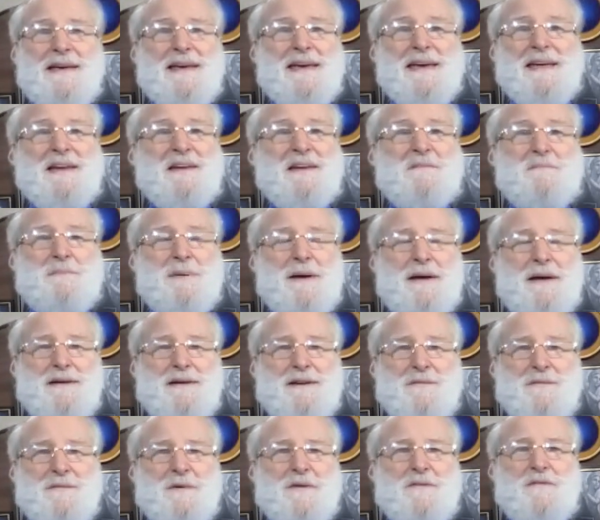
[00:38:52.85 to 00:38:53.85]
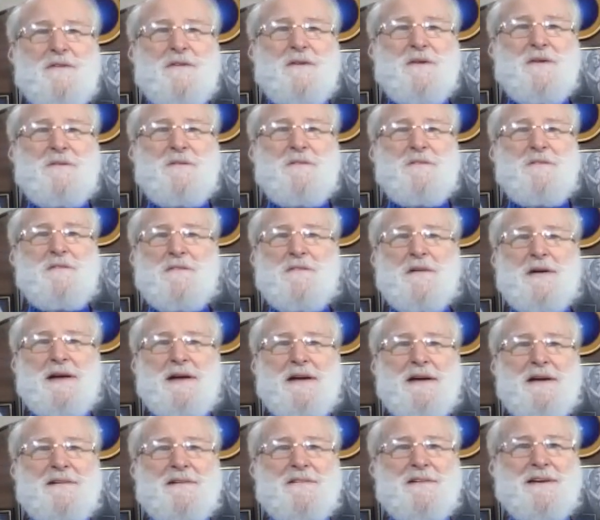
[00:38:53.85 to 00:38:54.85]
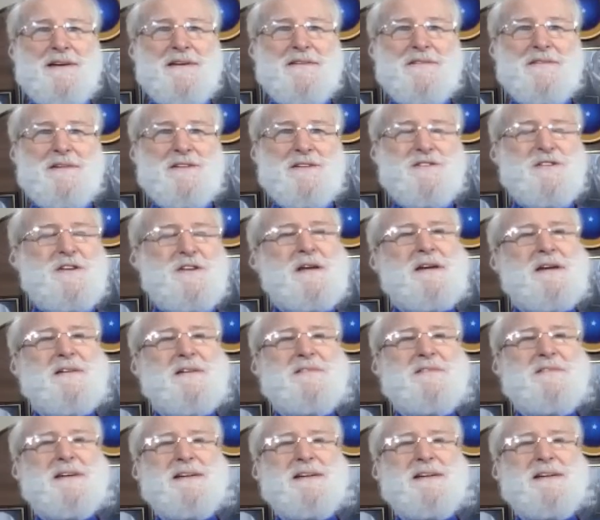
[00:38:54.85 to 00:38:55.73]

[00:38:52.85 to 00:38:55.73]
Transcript: independent, we feel free, we've achieved